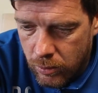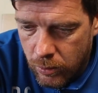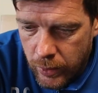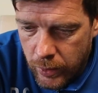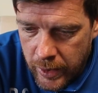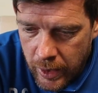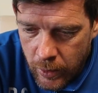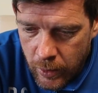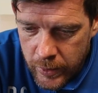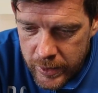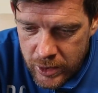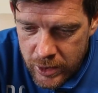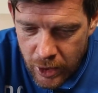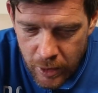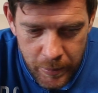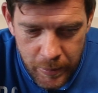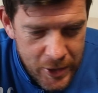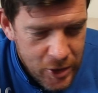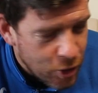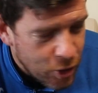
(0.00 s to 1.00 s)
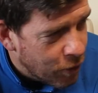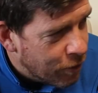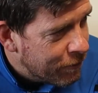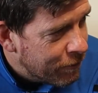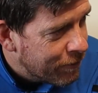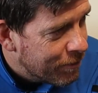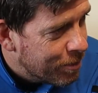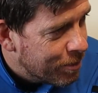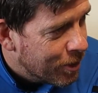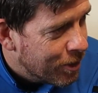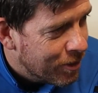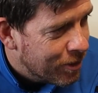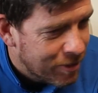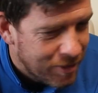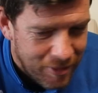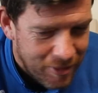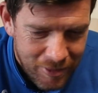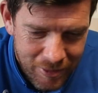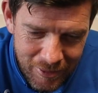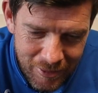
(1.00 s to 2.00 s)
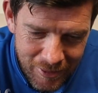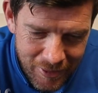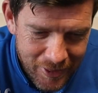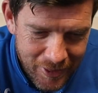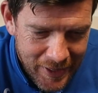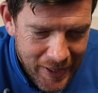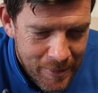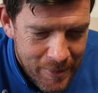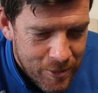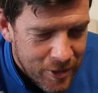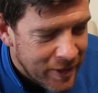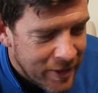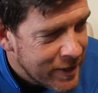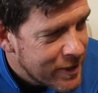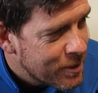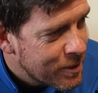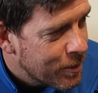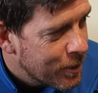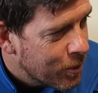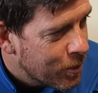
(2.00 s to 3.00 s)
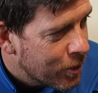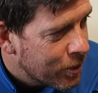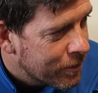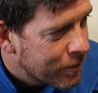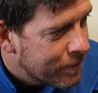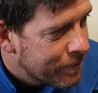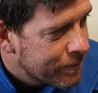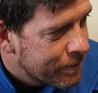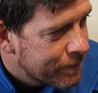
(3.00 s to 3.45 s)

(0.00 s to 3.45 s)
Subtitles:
we know it's going to be tough, but games are there to be won.